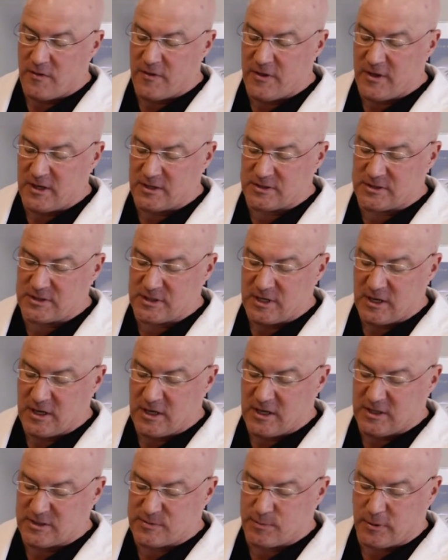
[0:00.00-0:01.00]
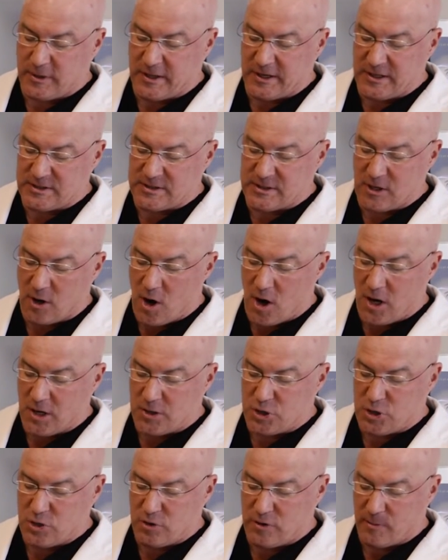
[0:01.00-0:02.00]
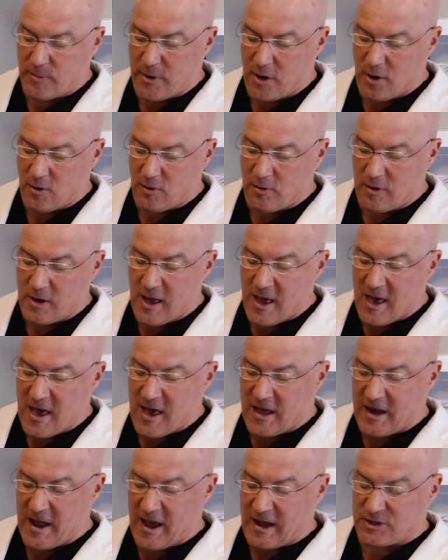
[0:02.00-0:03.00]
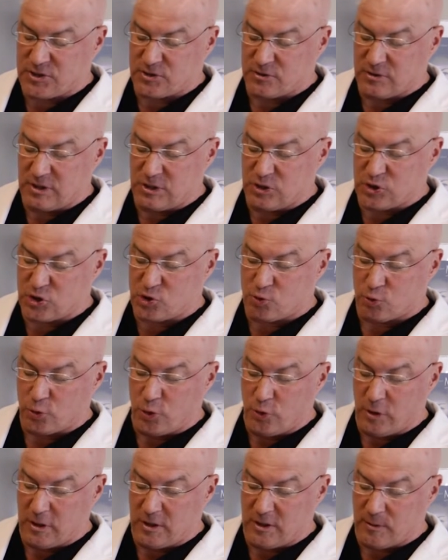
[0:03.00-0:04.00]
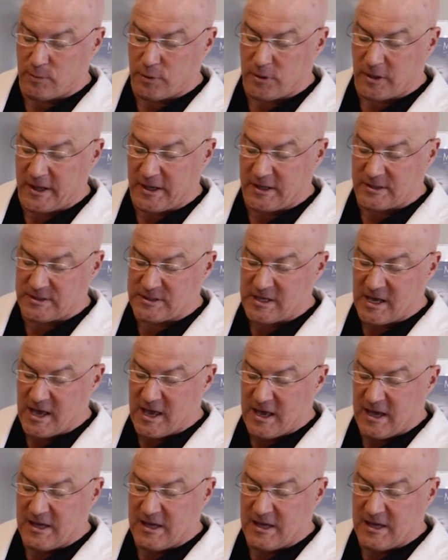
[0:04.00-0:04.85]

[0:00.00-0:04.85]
This is placed onto the bone and actually screwed into place.